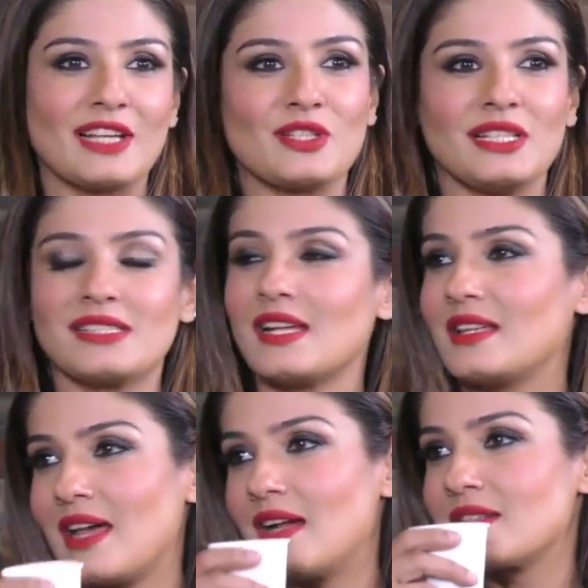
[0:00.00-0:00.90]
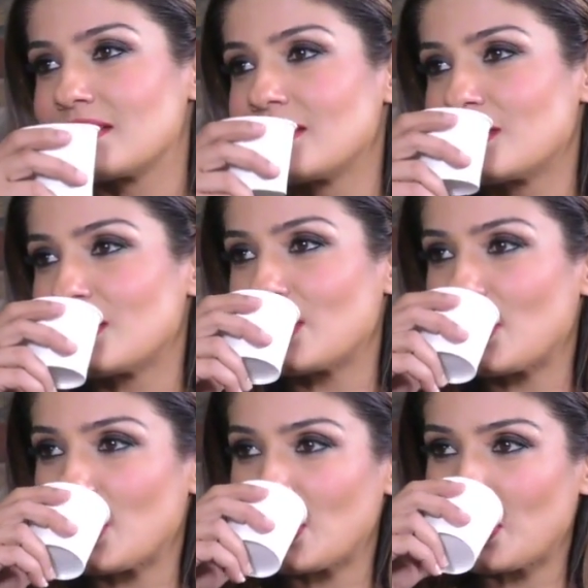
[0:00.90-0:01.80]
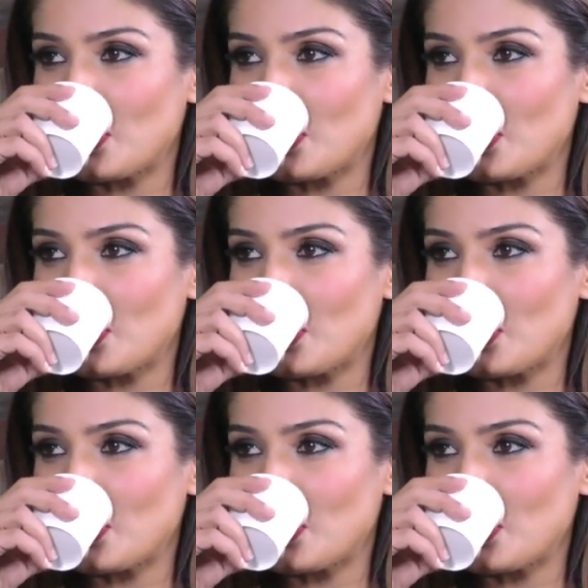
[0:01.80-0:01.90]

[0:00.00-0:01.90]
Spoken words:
actually said that.